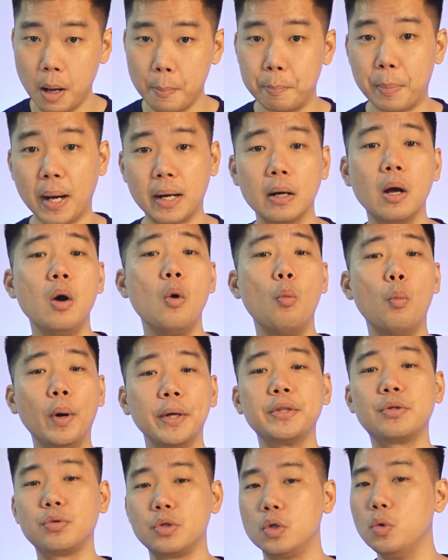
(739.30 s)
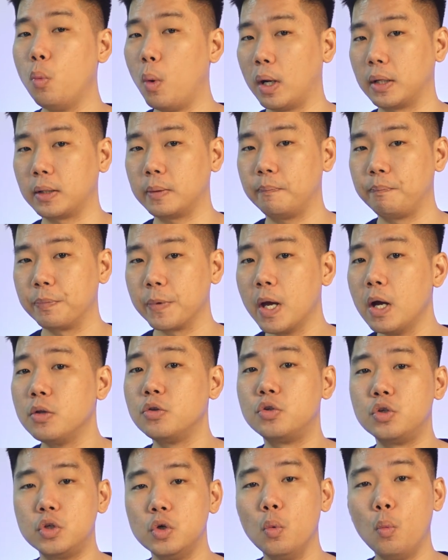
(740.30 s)
But what do you want?
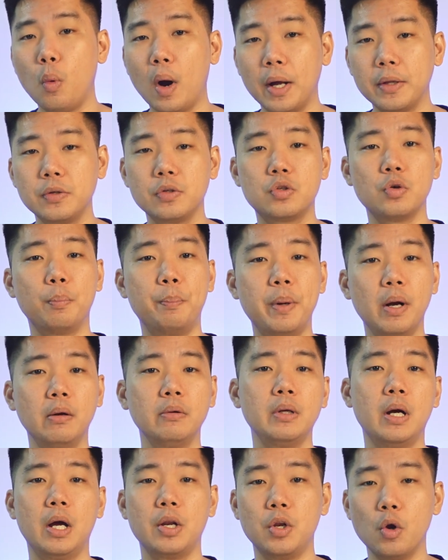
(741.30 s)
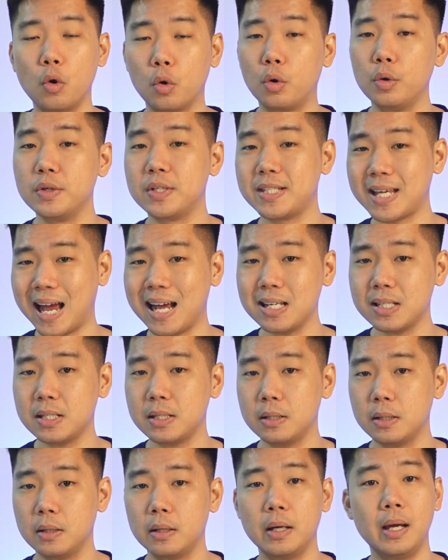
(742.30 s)
Do you want to build a no-code
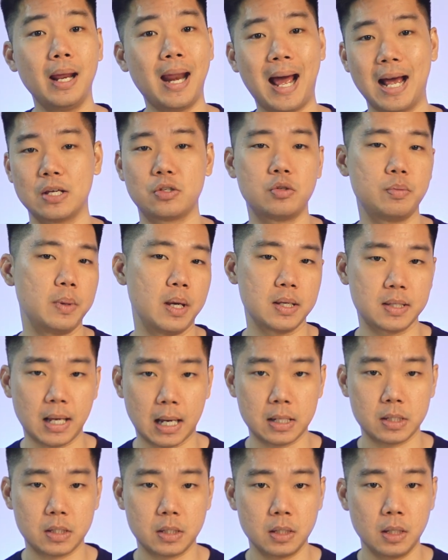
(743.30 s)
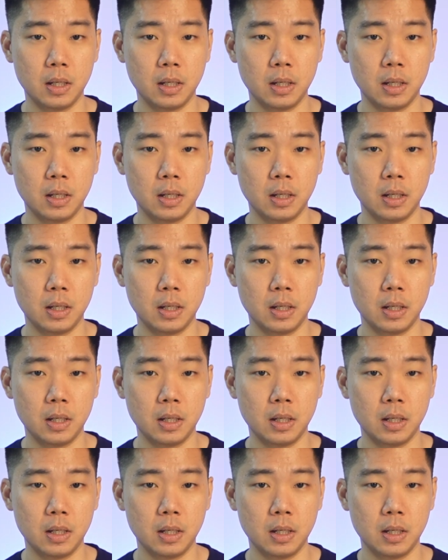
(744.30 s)
SaaS? It has to be a SaaS.